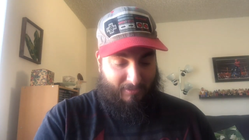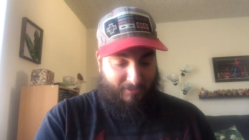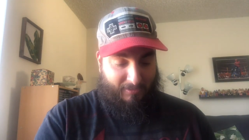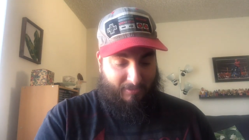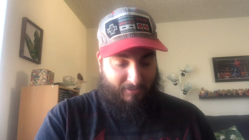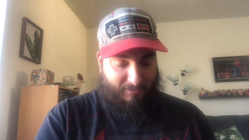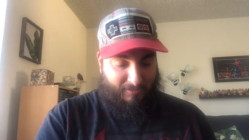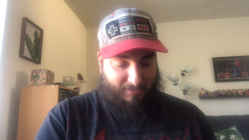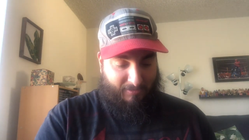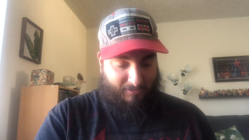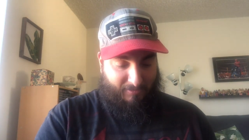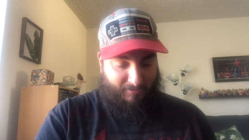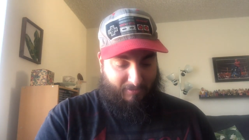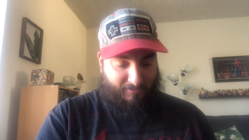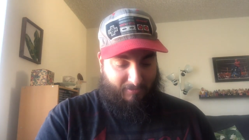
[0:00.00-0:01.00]

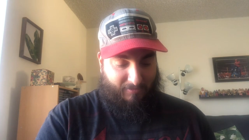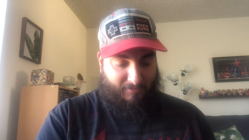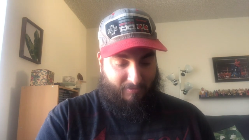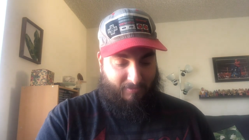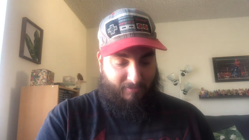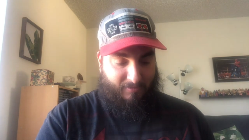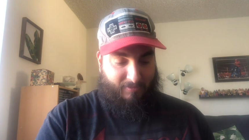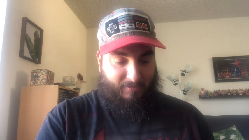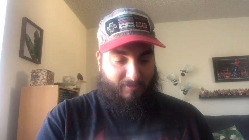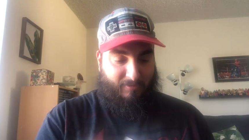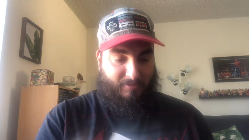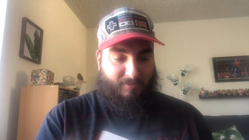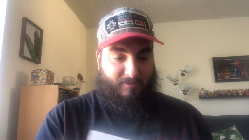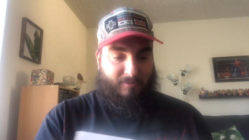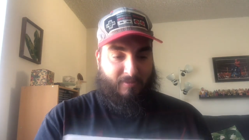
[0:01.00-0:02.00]

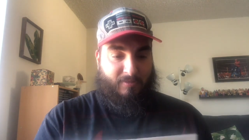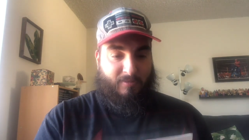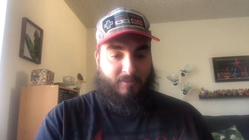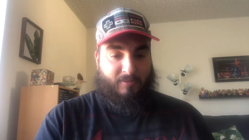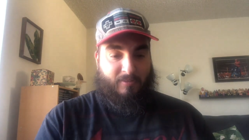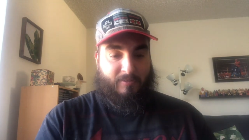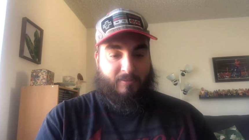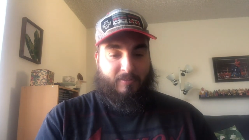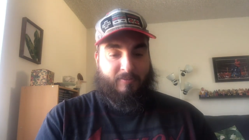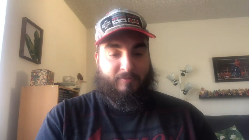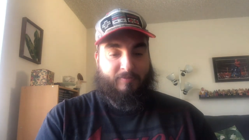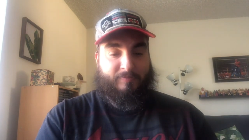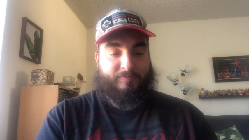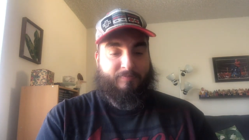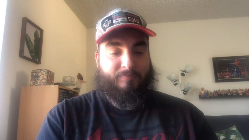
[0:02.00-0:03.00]

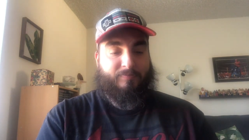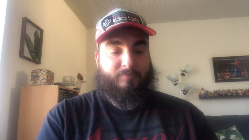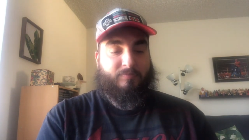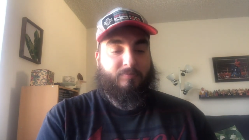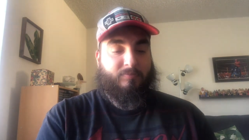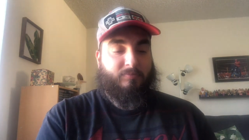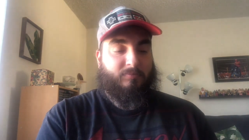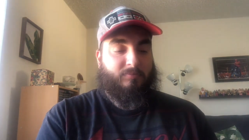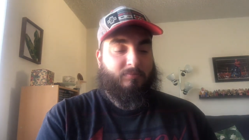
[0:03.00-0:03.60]
Nobody speaks.